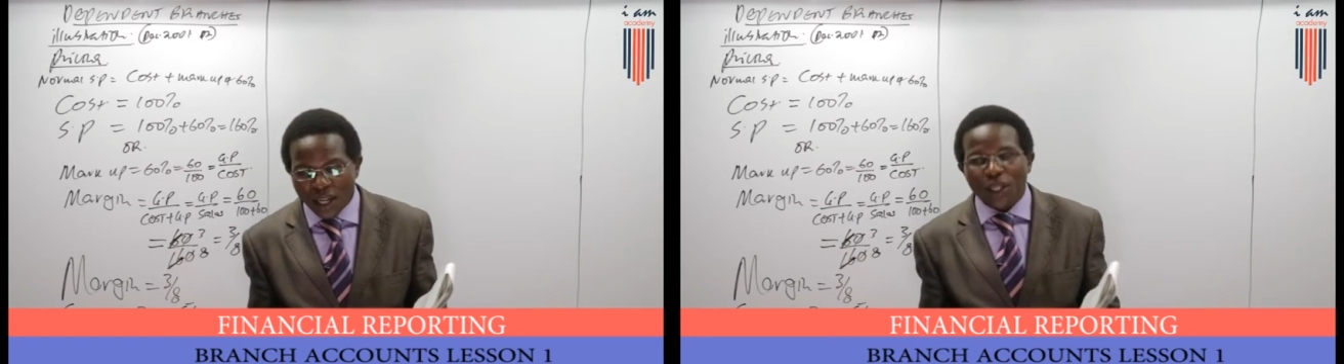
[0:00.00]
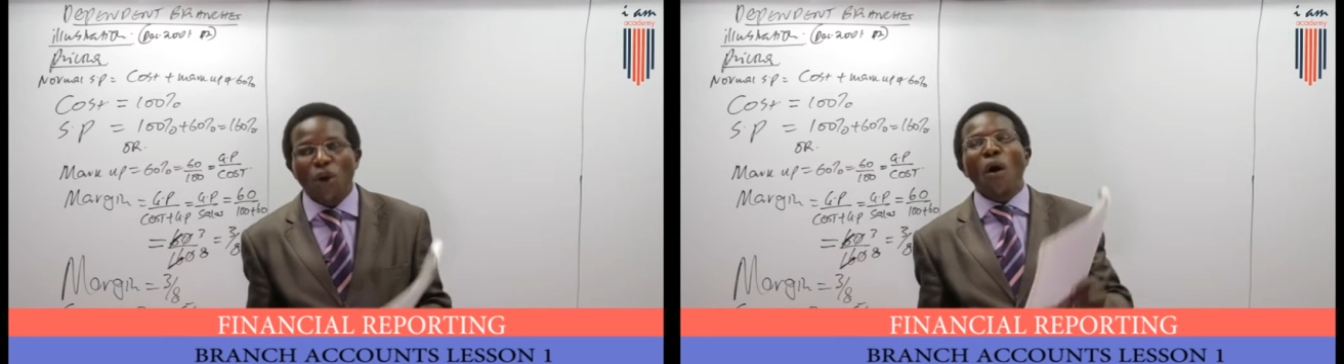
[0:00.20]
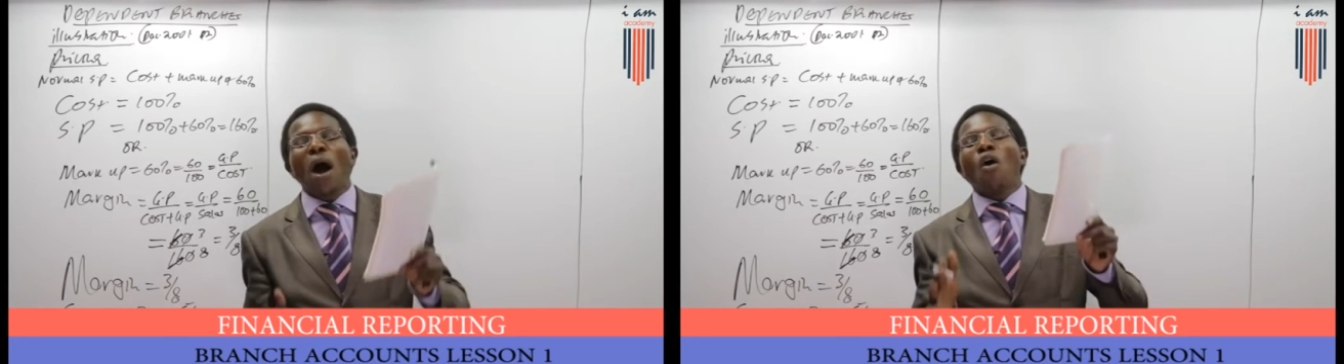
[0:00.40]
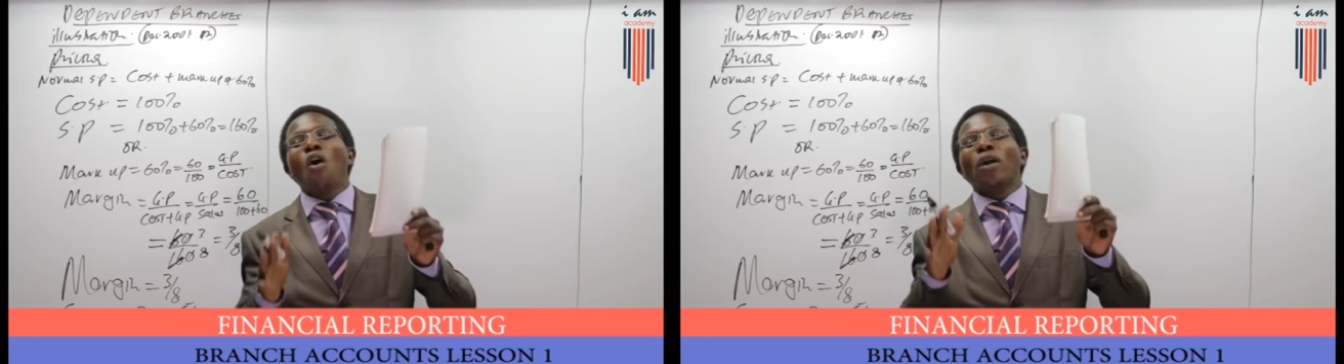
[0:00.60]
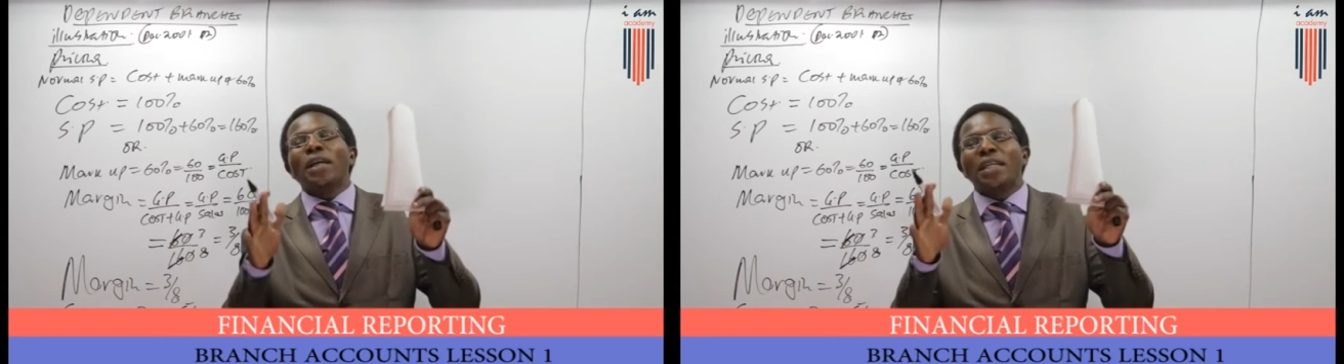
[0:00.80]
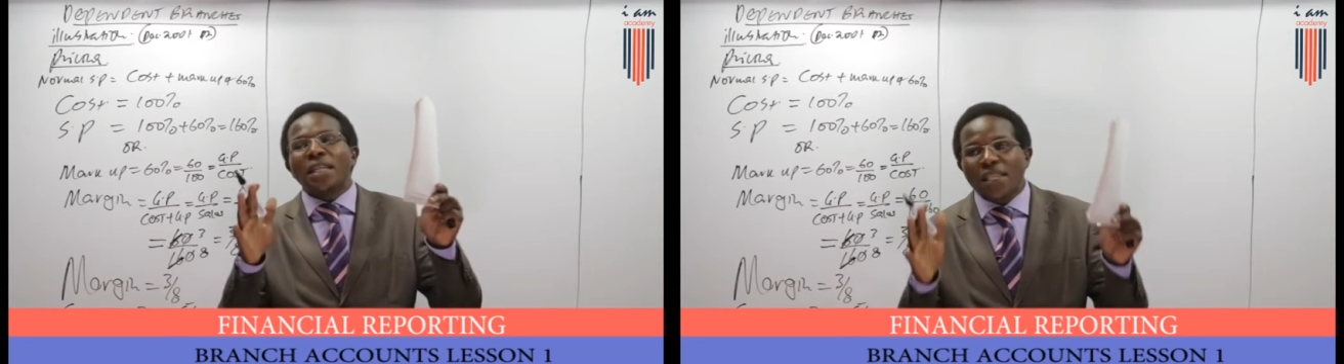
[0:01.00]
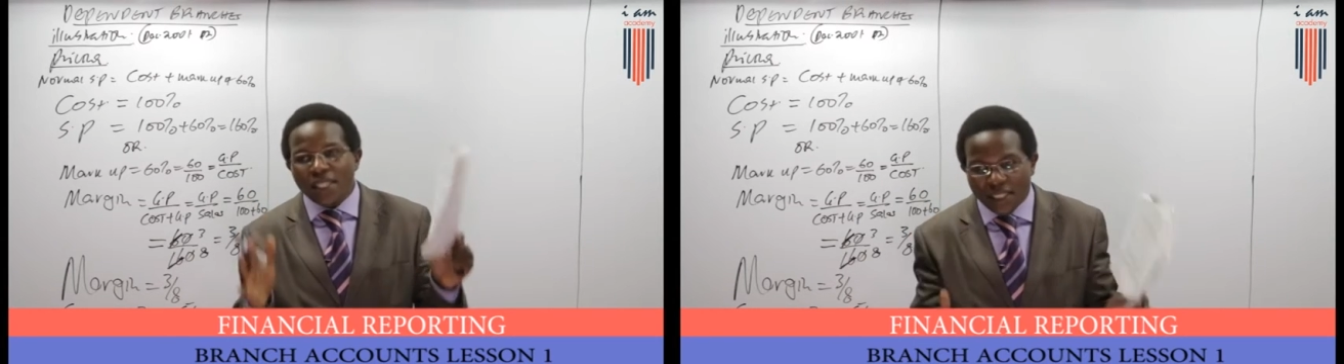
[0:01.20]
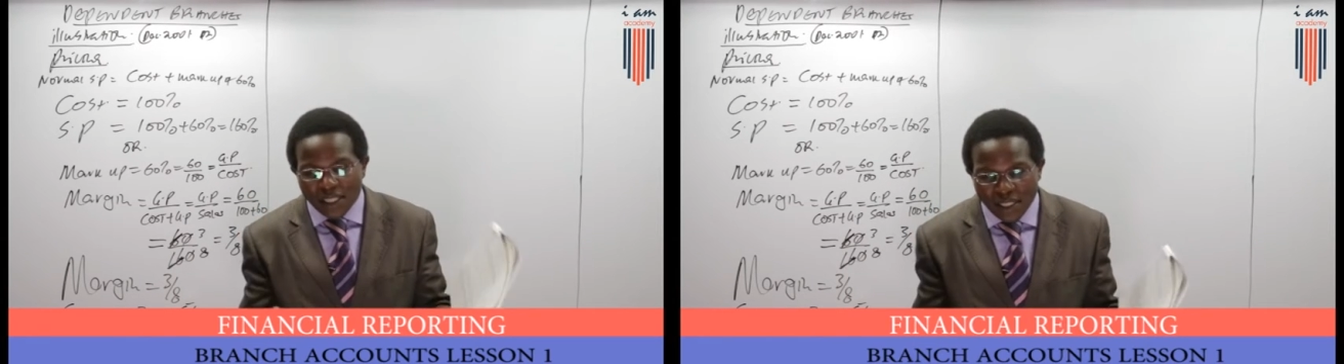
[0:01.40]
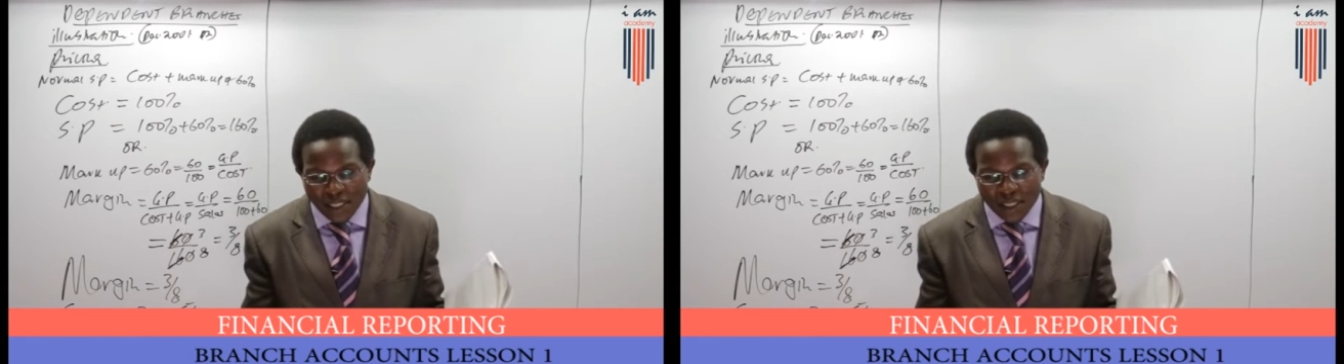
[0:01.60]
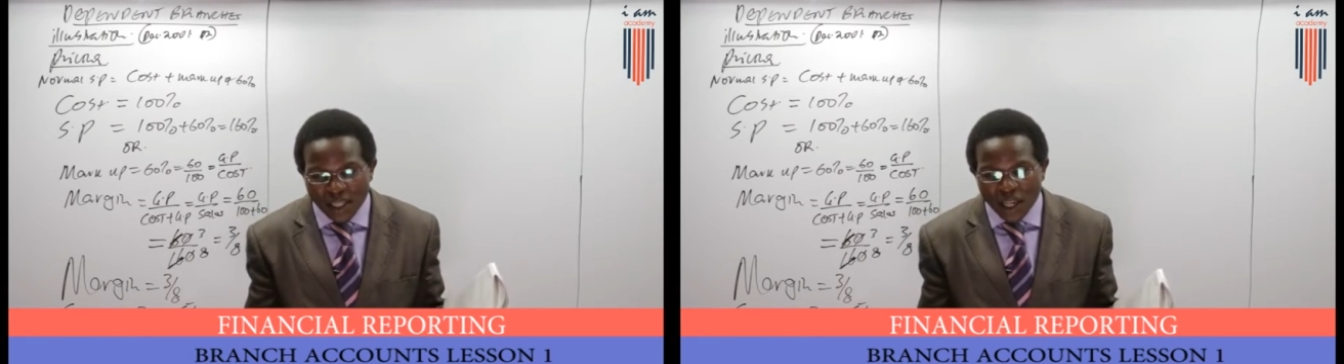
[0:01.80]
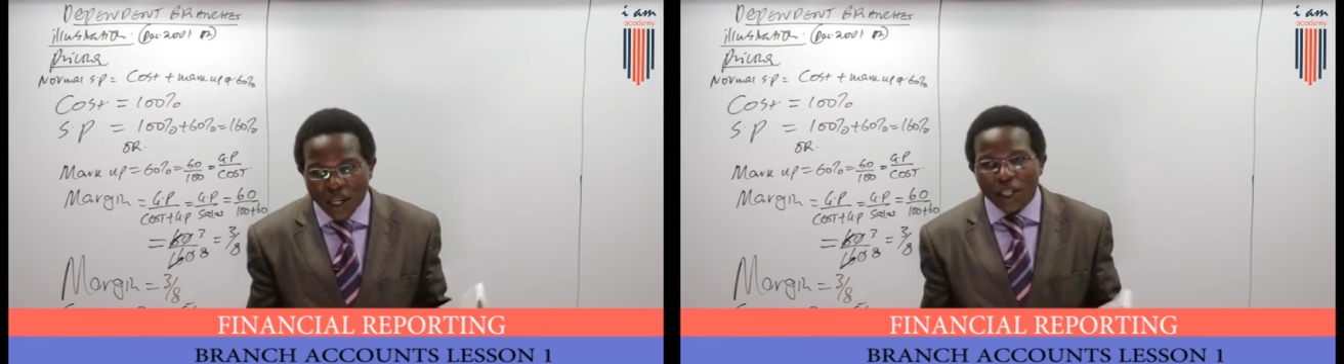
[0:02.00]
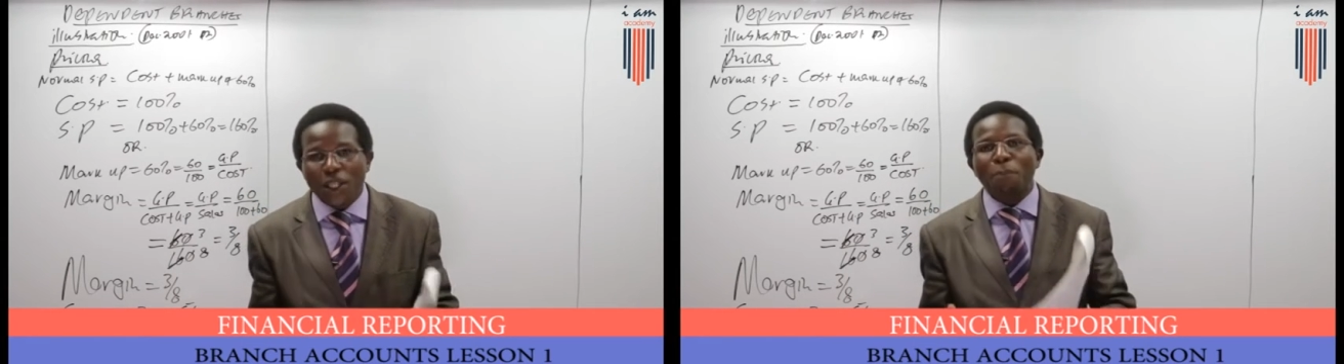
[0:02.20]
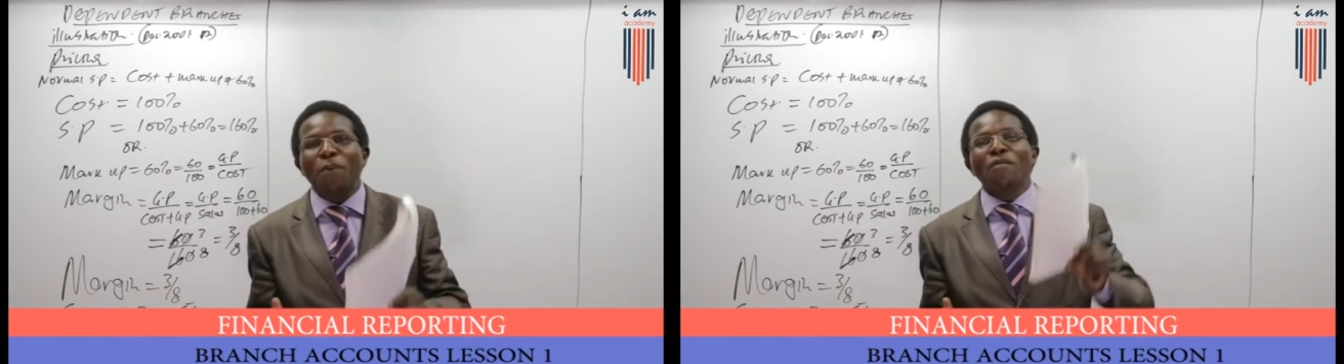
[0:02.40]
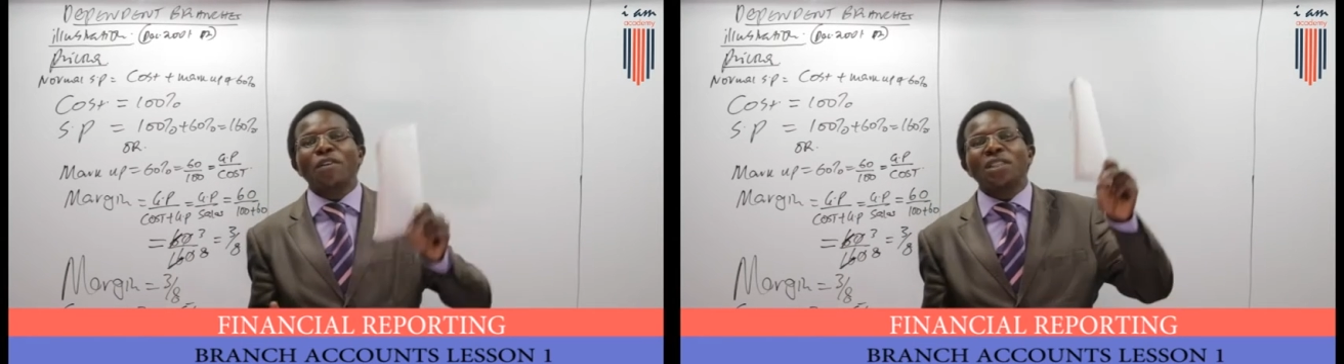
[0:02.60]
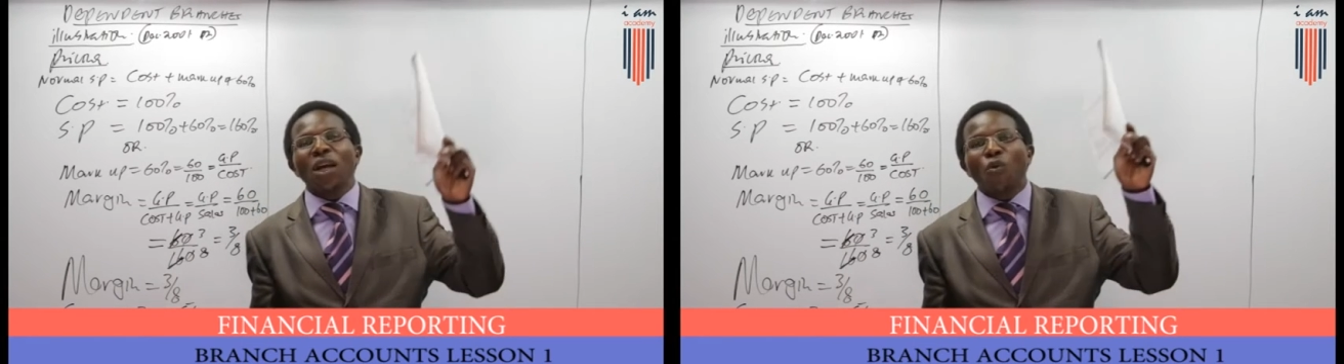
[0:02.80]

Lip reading: They were all increased. In the previous year,